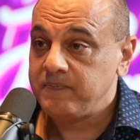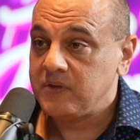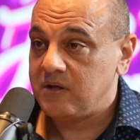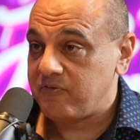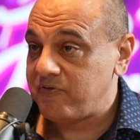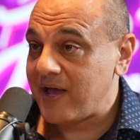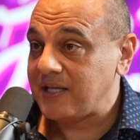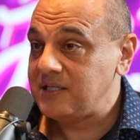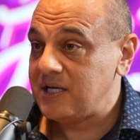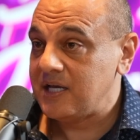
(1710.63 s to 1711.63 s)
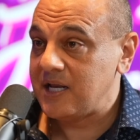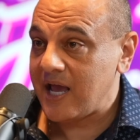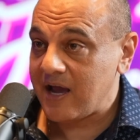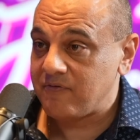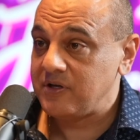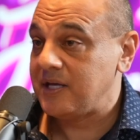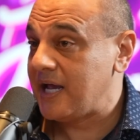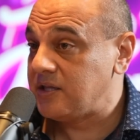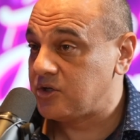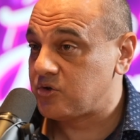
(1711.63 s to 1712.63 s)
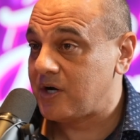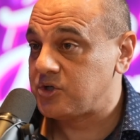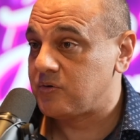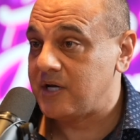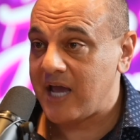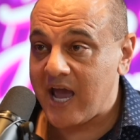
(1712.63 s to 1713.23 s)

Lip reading: the Fed did everything, and the Treasury,